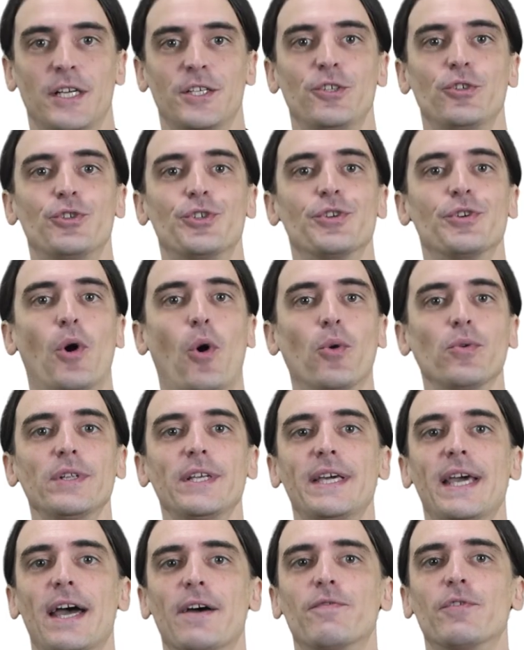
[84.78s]
You should
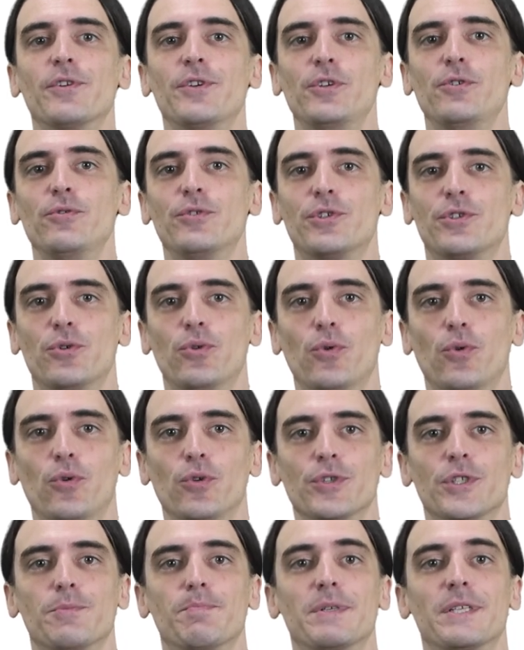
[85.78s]
only ever use
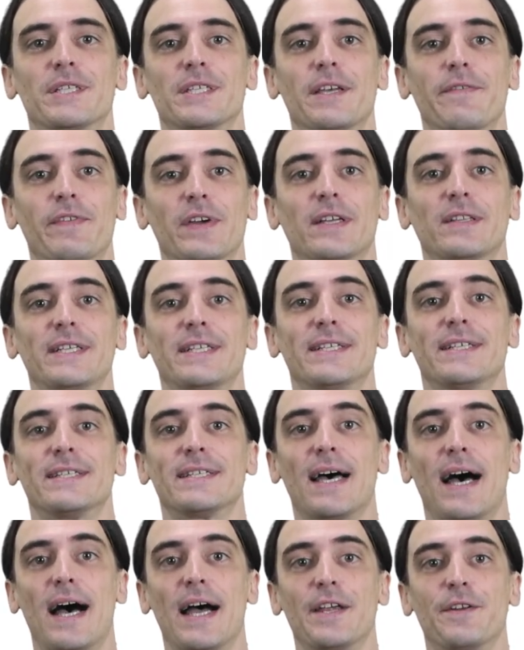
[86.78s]
tools specifically
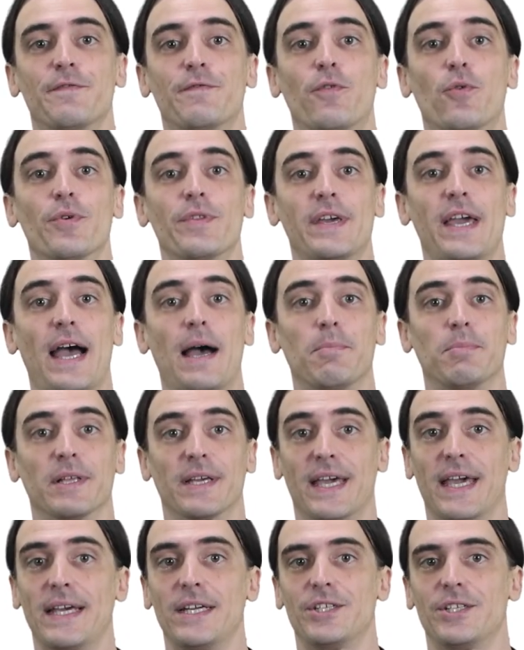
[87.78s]
designed for the
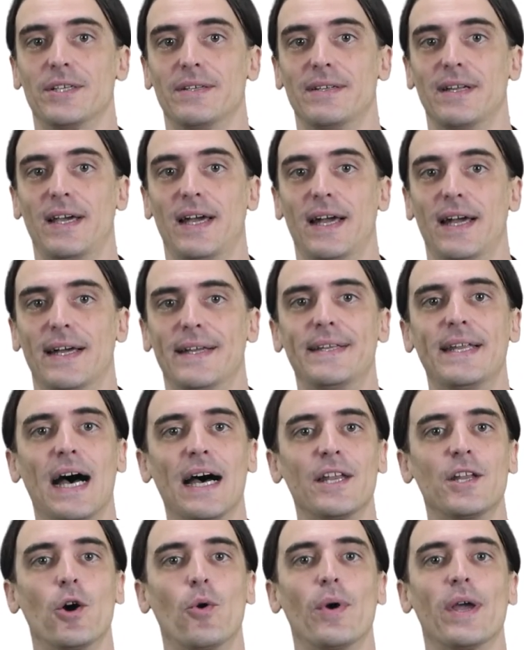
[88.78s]
application.
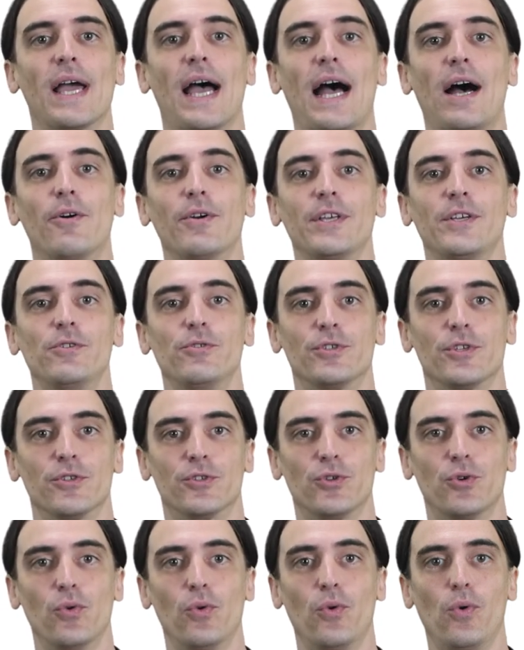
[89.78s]
Not knowing how to use a
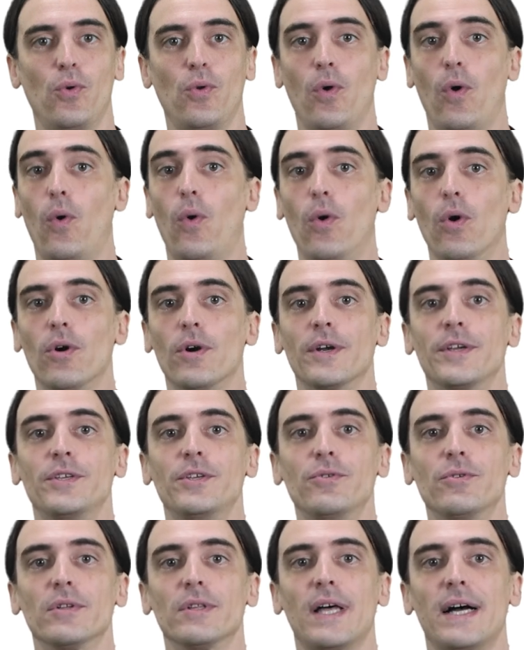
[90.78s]
tool or
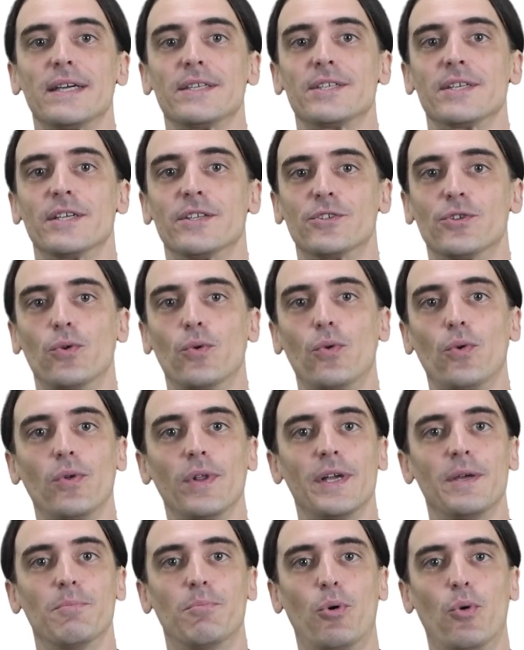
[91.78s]
utilizing a
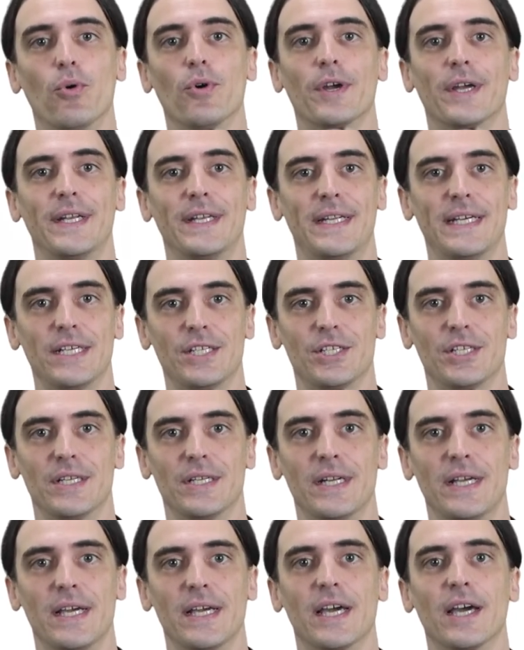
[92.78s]
tool in poor
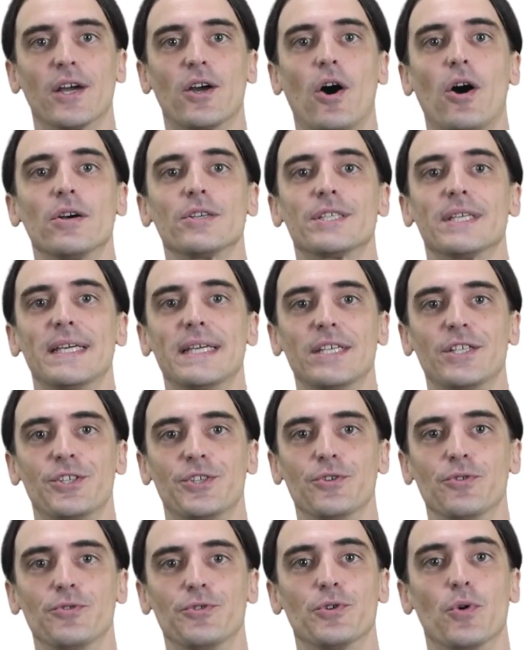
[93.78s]
condition can cause
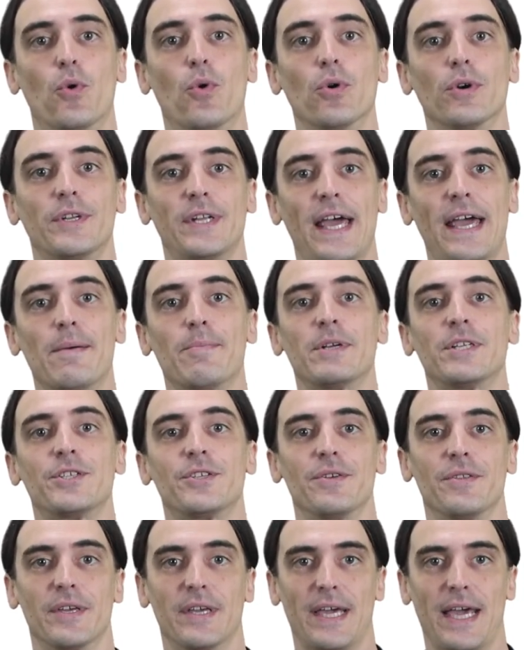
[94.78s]
issues or damage
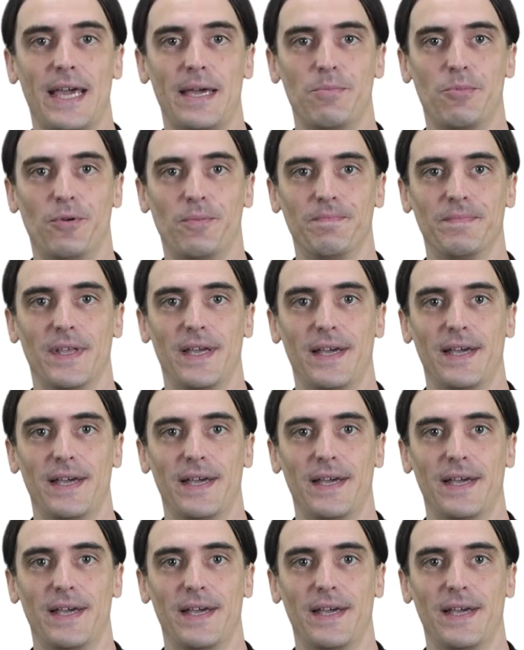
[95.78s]
to the cable.